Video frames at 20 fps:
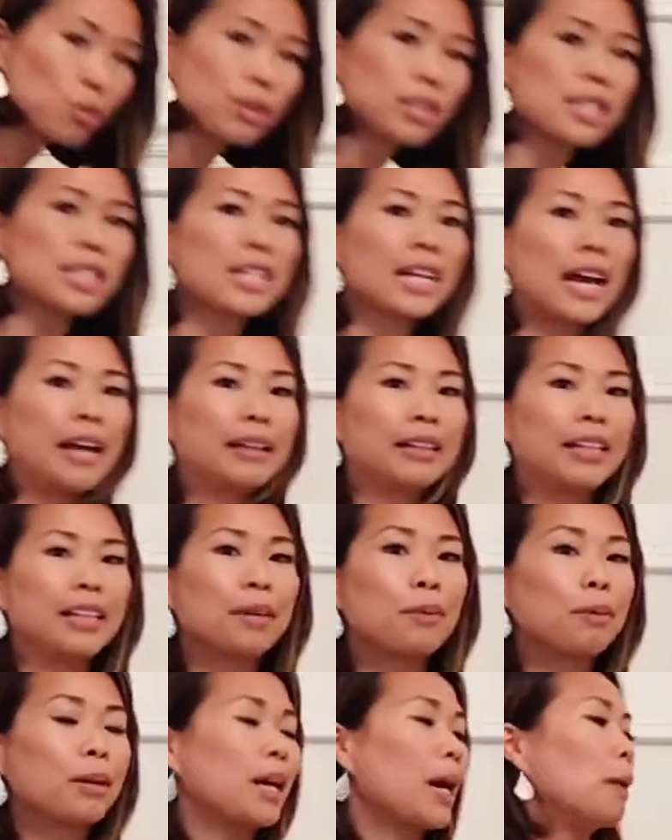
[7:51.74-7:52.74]
once again.
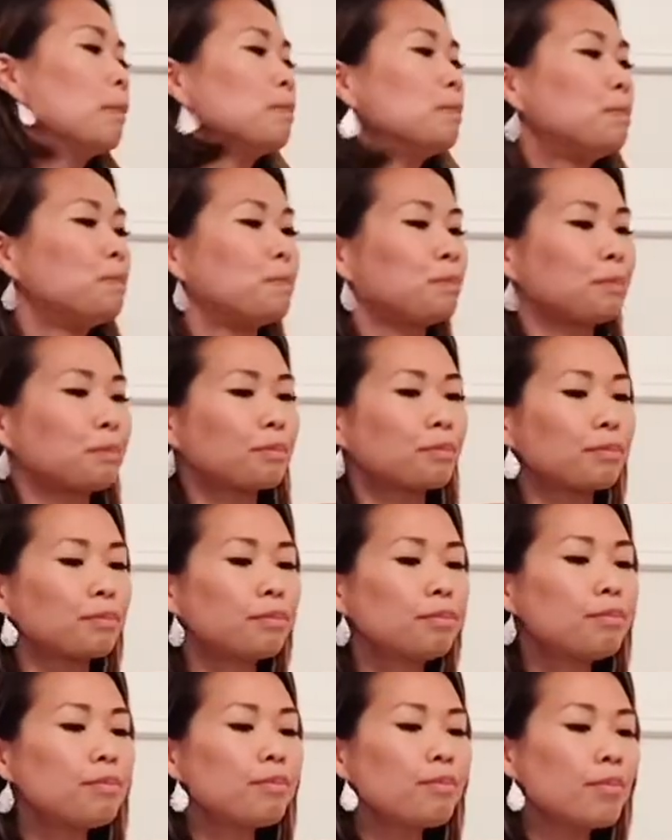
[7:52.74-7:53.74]
Here we
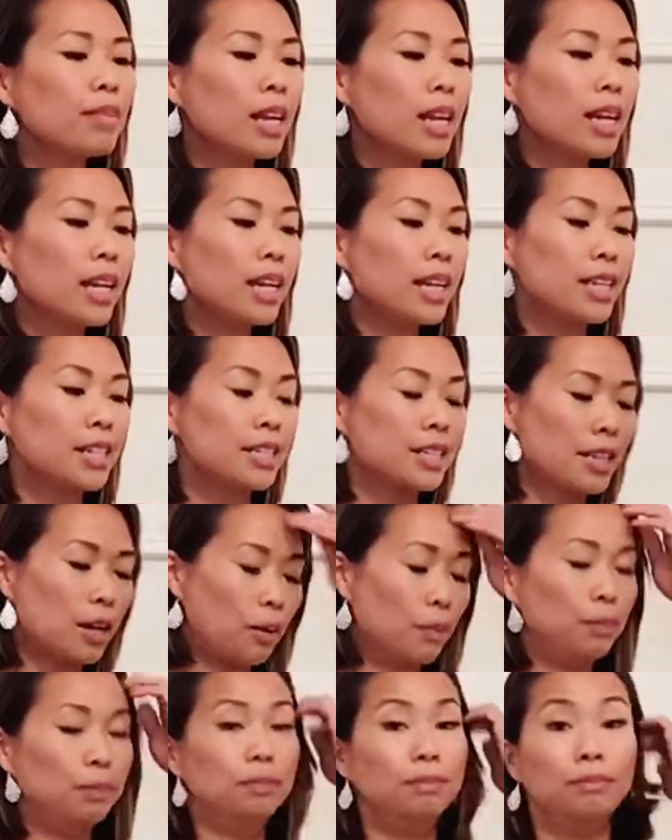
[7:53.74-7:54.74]
go. So
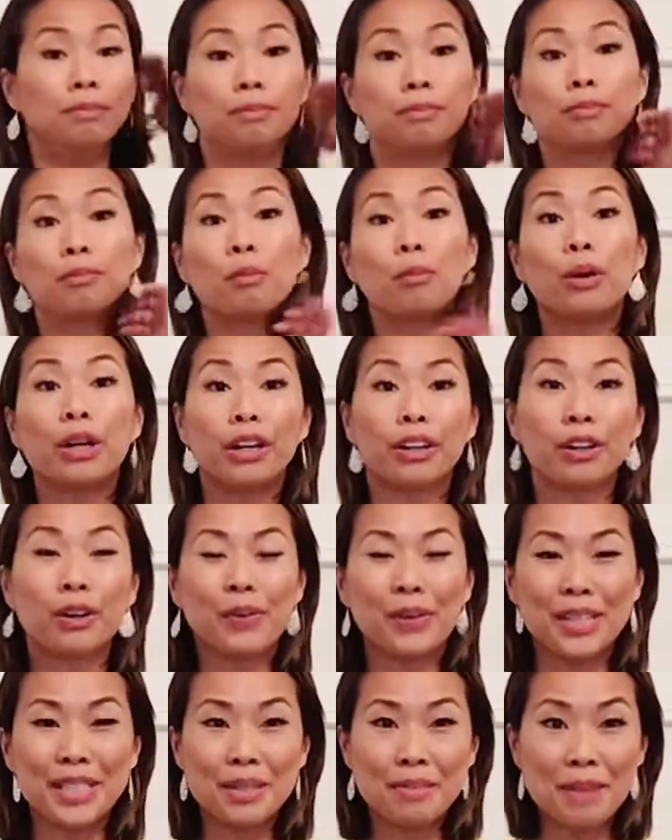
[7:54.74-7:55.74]
we are
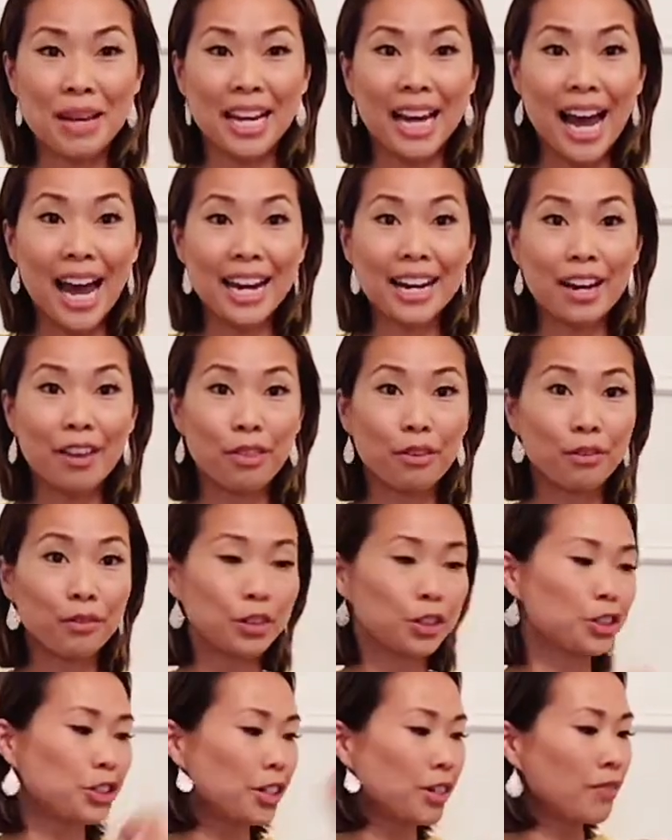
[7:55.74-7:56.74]
going to make another
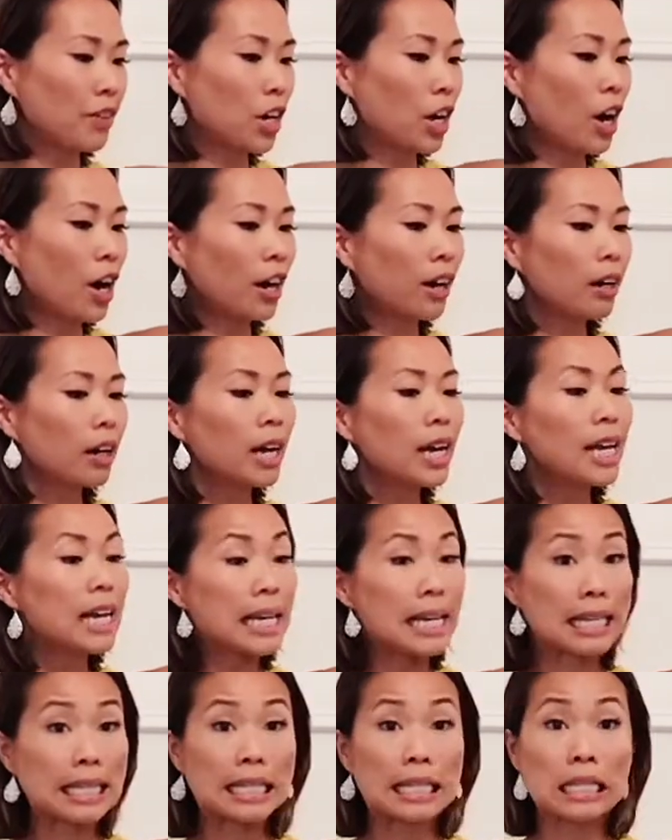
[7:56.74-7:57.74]
version of a car.
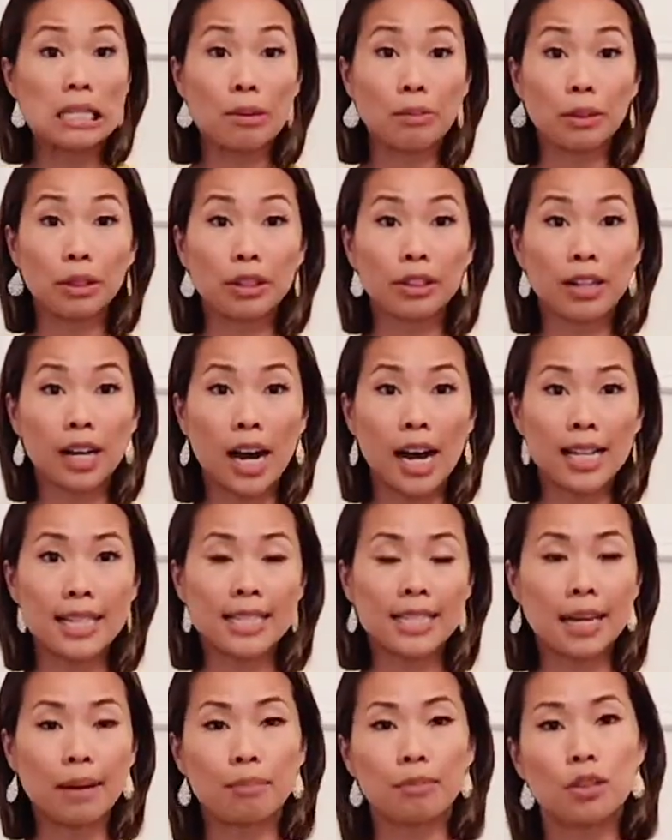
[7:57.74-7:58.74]
It's similar
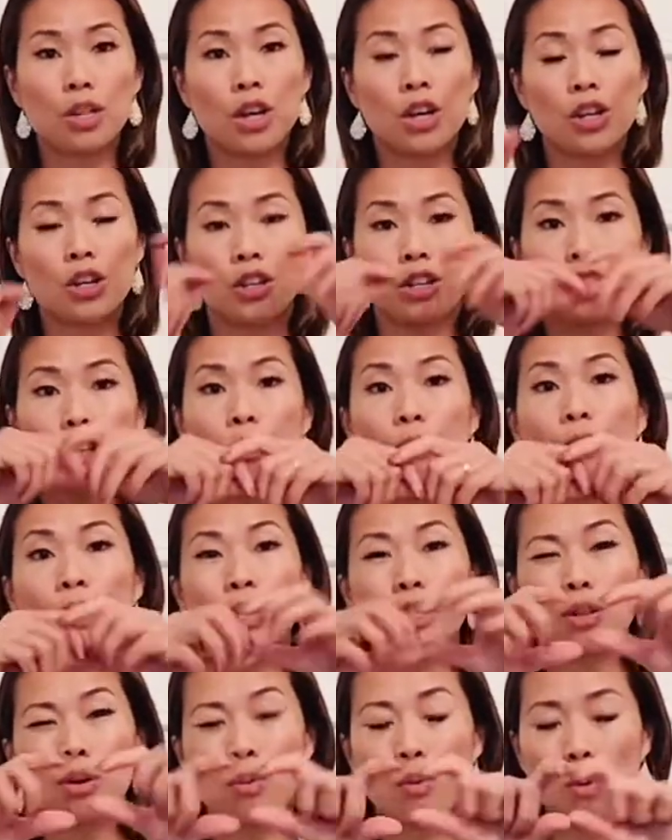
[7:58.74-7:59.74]
concept. You're going
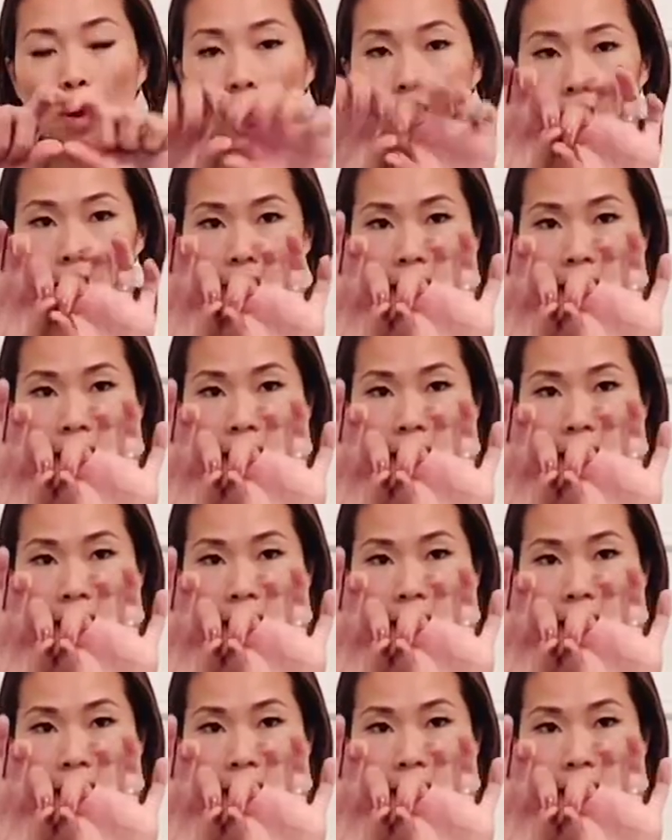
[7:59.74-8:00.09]
to want to